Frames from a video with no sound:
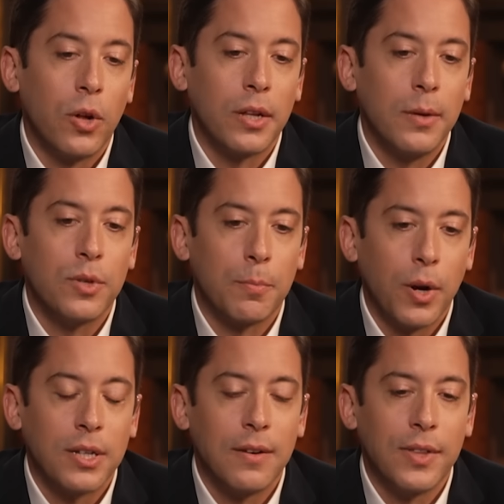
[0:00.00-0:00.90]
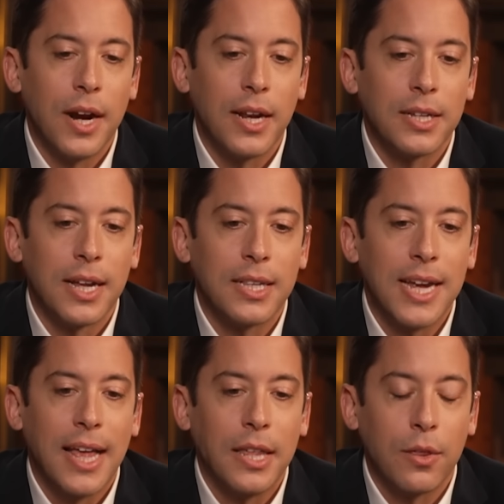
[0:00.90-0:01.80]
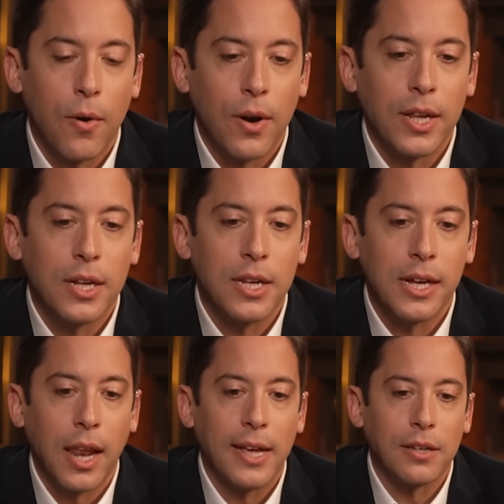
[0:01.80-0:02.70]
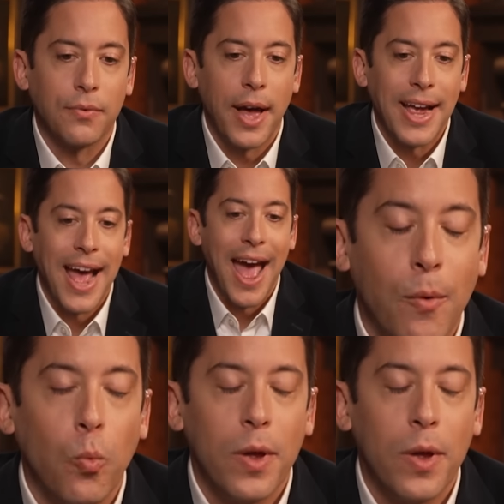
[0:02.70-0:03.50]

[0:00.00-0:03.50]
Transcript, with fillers: of all, he was the president of the United States. He had the authority to declassify at